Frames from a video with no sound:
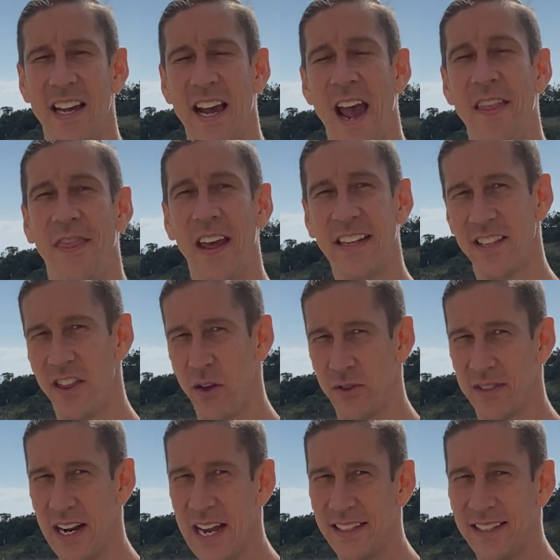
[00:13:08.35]
And thanks to those
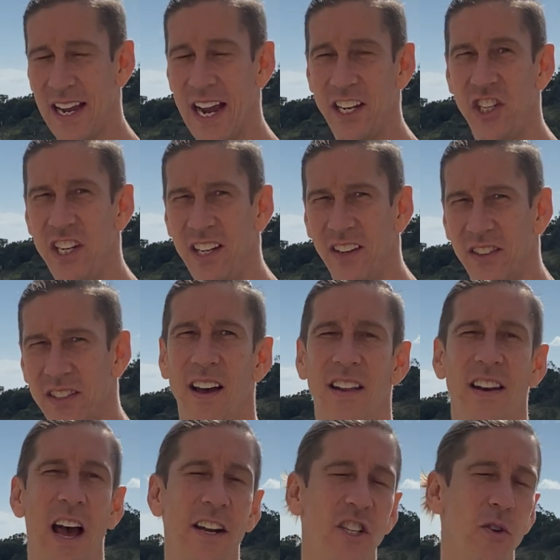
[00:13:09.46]
nice tight shields,
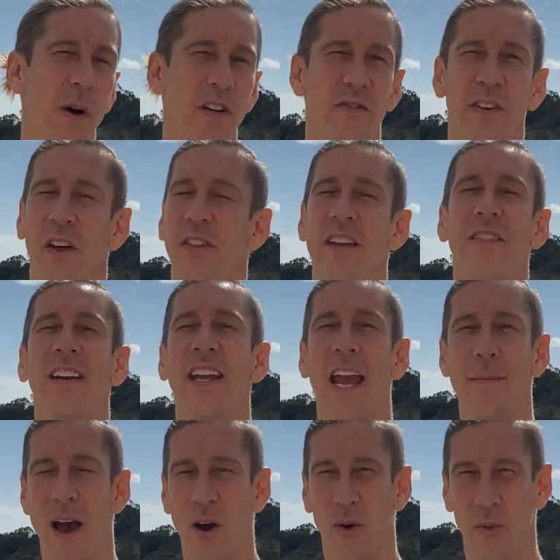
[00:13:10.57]
not too much filth even came
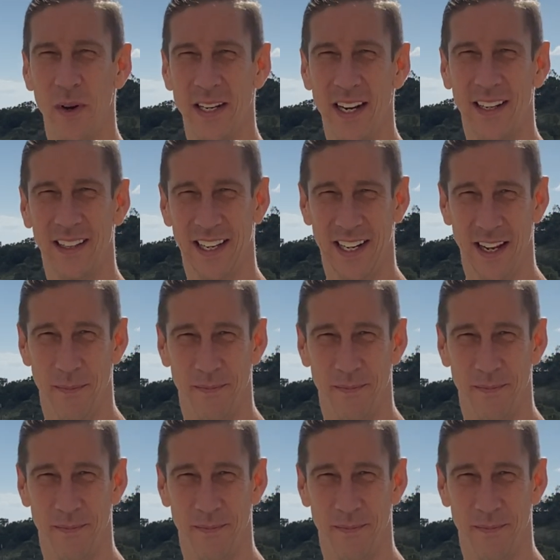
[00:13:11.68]
out when we did clean them.